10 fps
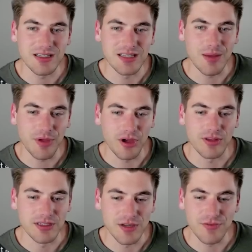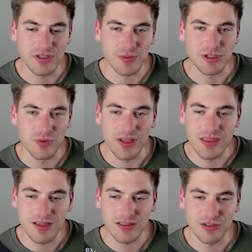depth on the difference between
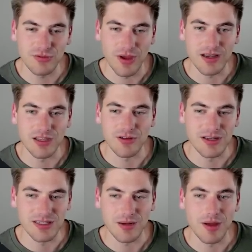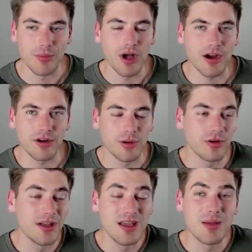these two right here inside of my blog
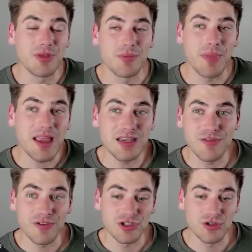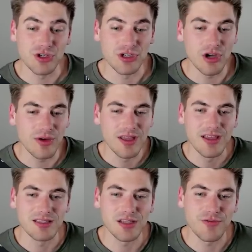article, but the main difference you should know
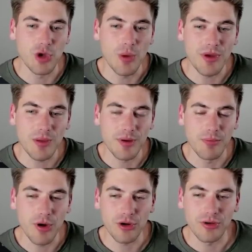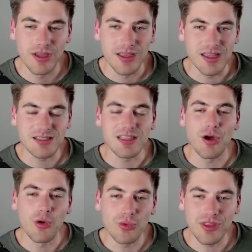is that if you open up a modal, it's the
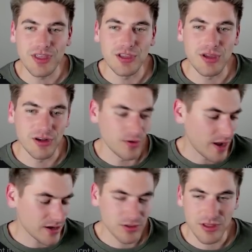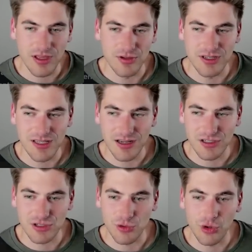only thing you can interact with. You can see I can
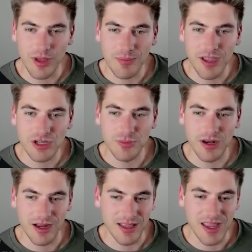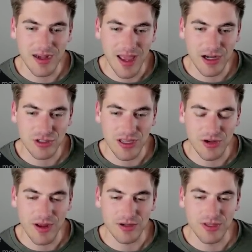scroll my page, but I can't actually
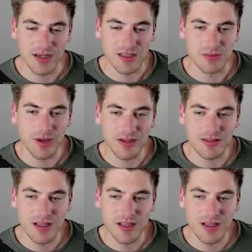interact with any of these buttons,